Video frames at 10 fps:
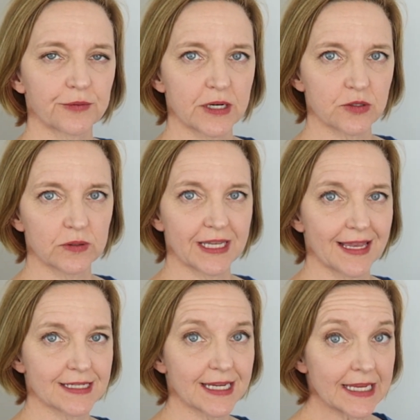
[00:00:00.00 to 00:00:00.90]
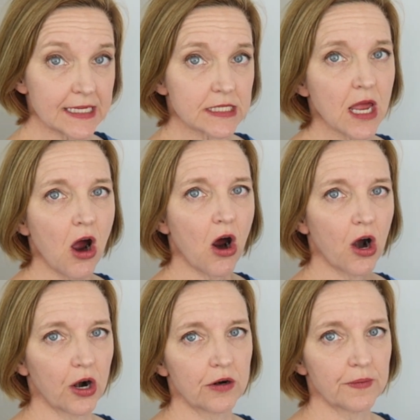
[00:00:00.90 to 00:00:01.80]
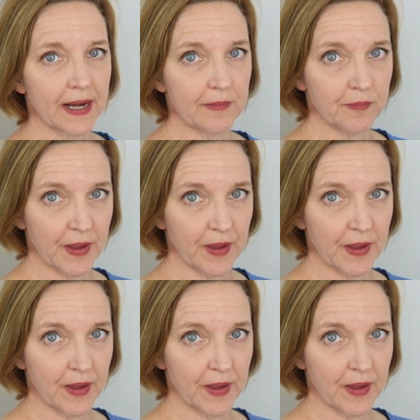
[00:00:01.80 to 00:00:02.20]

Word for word: threshold test is heart rate